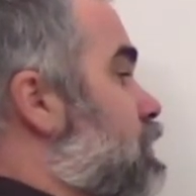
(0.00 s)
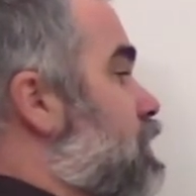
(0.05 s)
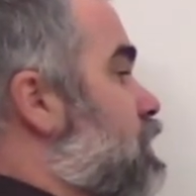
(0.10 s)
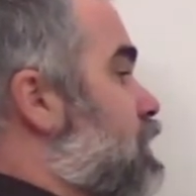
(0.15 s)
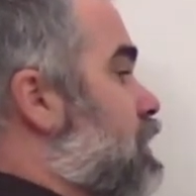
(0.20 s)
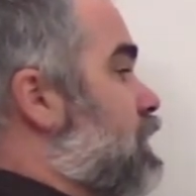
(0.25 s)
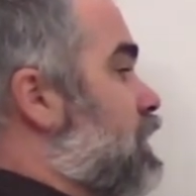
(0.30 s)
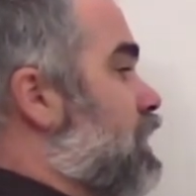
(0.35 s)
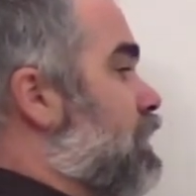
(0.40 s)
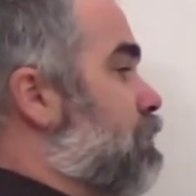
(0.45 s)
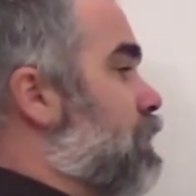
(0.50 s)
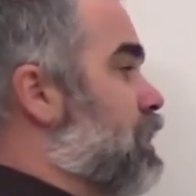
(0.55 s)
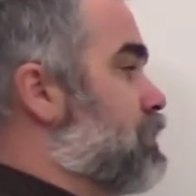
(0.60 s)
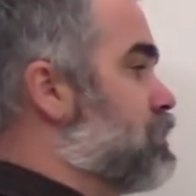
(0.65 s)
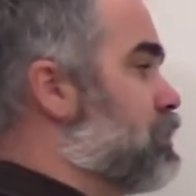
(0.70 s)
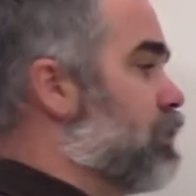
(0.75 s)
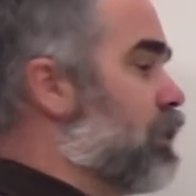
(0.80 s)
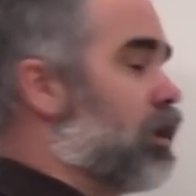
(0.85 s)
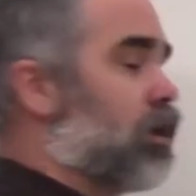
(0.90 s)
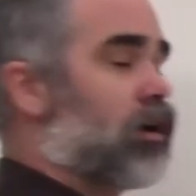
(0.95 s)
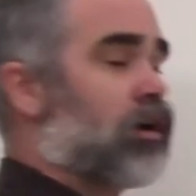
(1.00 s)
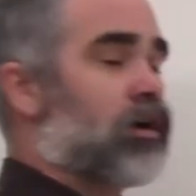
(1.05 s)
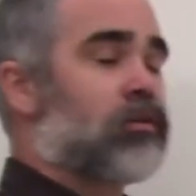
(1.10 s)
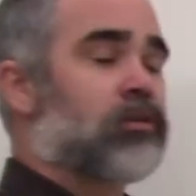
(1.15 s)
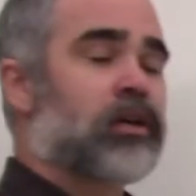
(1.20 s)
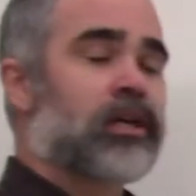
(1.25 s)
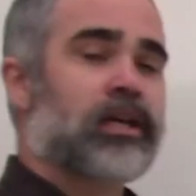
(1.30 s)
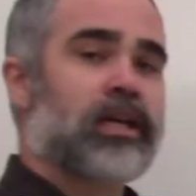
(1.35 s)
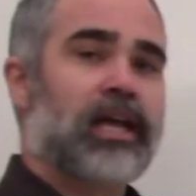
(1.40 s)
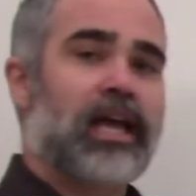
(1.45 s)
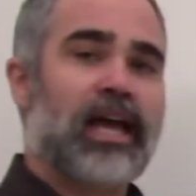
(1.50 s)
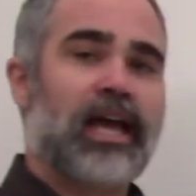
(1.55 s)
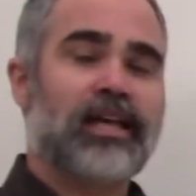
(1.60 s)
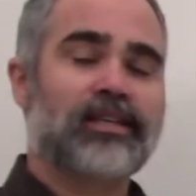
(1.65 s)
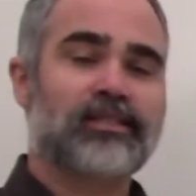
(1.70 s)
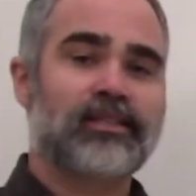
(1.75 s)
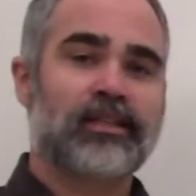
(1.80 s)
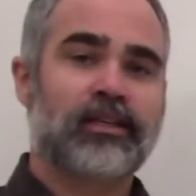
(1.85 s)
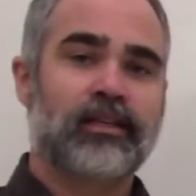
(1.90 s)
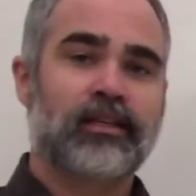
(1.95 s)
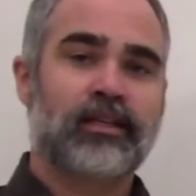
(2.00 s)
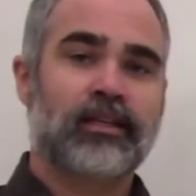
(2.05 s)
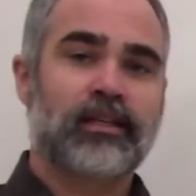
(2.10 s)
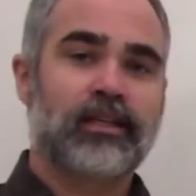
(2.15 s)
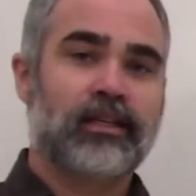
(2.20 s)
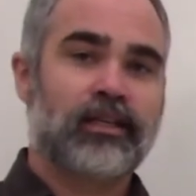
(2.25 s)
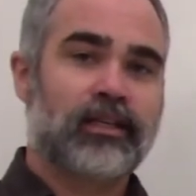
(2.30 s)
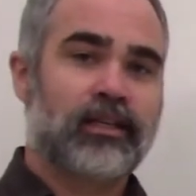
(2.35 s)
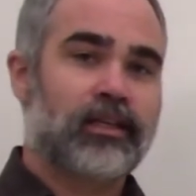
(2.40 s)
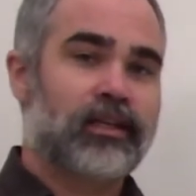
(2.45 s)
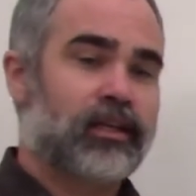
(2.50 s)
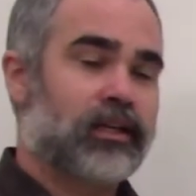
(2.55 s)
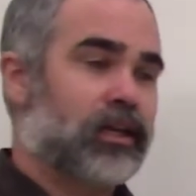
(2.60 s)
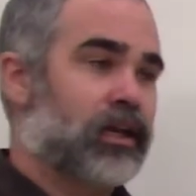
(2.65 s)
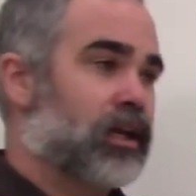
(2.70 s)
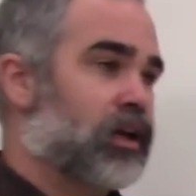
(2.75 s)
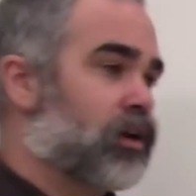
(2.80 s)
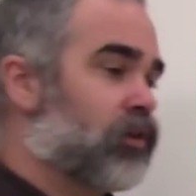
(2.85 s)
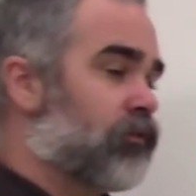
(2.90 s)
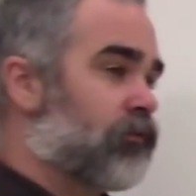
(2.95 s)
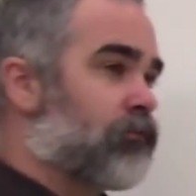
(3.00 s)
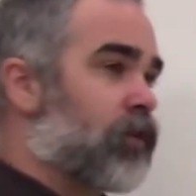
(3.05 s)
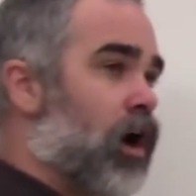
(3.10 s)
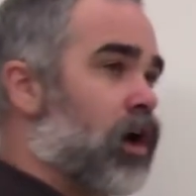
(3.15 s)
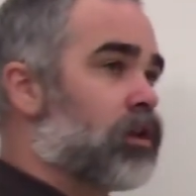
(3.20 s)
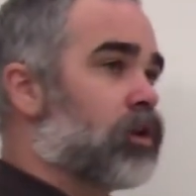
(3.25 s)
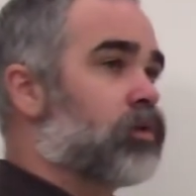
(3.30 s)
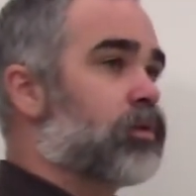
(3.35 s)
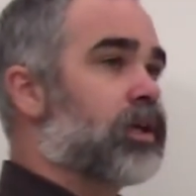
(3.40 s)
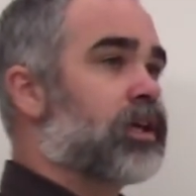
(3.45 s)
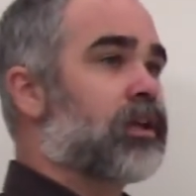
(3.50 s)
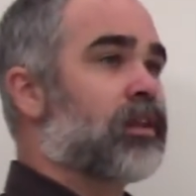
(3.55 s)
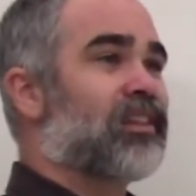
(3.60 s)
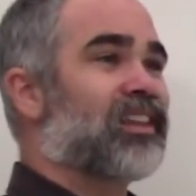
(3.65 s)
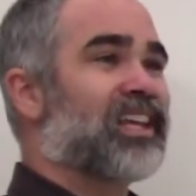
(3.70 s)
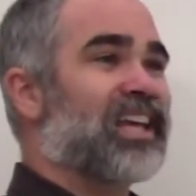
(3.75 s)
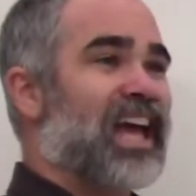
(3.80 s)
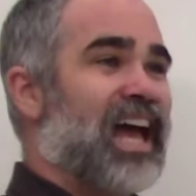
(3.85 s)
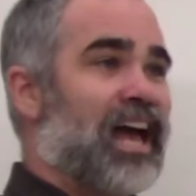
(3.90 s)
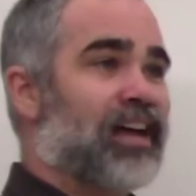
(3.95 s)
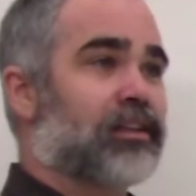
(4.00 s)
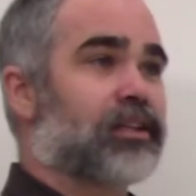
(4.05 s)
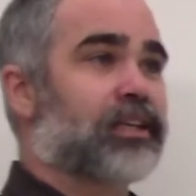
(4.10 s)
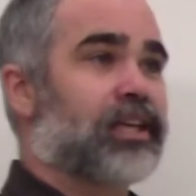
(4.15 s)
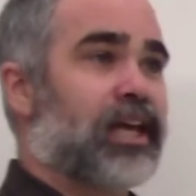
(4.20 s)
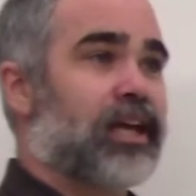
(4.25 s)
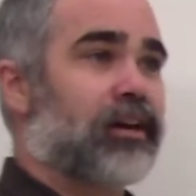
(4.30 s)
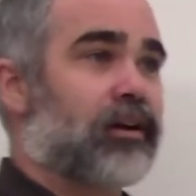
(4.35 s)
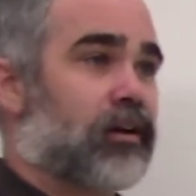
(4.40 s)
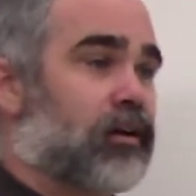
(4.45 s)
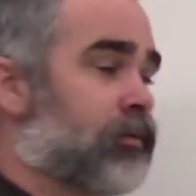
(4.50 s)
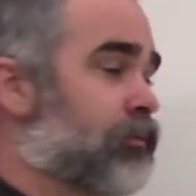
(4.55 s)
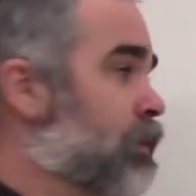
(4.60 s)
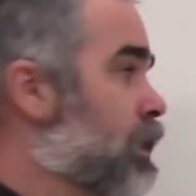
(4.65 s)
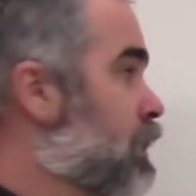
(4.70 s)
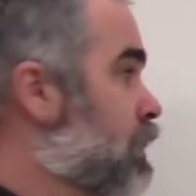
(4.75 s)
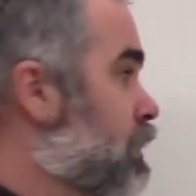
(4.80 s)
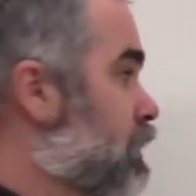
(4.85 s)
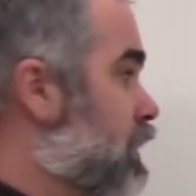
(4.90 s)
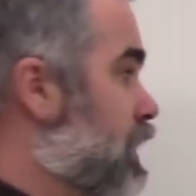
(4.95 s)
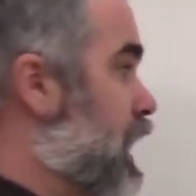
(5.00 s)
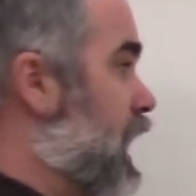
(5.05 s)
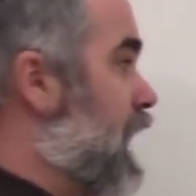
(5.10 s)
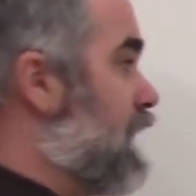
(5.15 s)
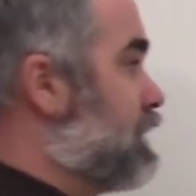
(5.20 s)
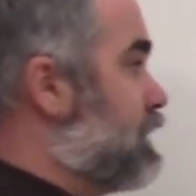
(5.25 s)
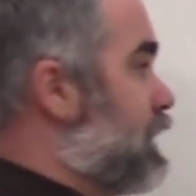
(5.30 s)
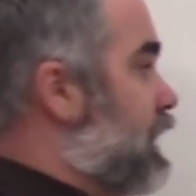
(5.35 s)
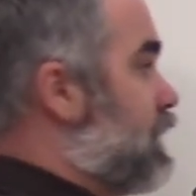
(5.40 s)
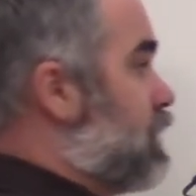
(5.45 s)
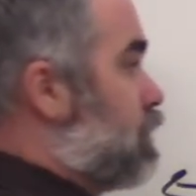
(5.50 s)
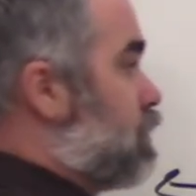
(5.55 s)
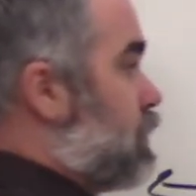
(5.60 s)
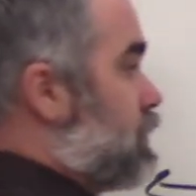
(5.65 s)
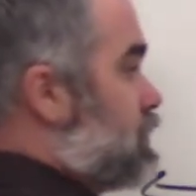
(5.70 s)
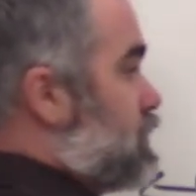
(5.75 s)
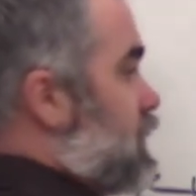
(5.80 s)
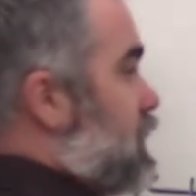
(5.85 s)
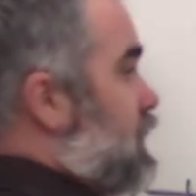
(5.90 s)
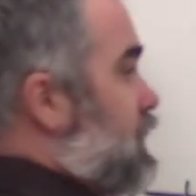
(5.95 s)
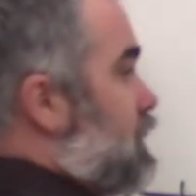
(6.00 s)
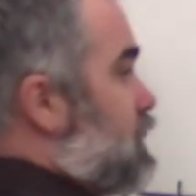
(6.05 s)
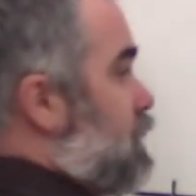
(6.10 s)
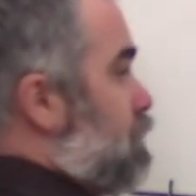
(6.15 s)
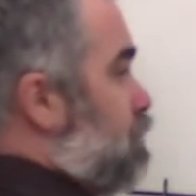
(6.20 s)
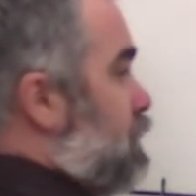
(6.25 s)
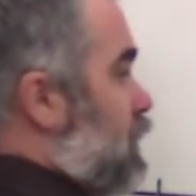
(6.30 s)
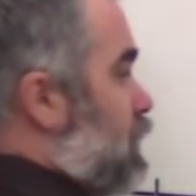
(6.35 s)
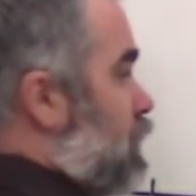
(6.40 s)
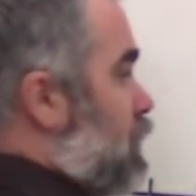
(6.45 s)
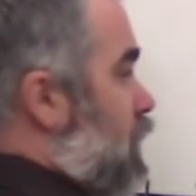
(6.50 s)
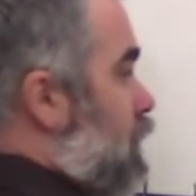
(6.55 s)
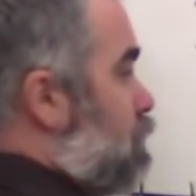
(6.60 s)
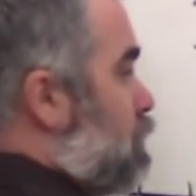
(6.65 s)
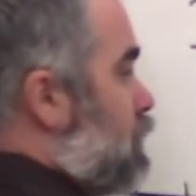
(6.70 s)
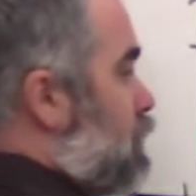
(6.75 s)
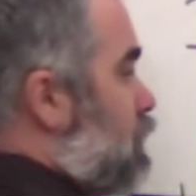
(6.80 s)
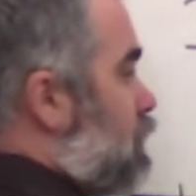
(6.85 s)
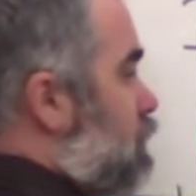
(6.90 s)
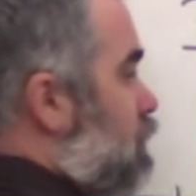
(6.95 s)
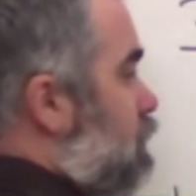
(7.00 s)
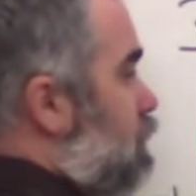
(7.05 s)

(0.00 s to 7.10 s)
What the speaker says: to think about your arrow as following the alligator. The alligator wants to eat the bigger number,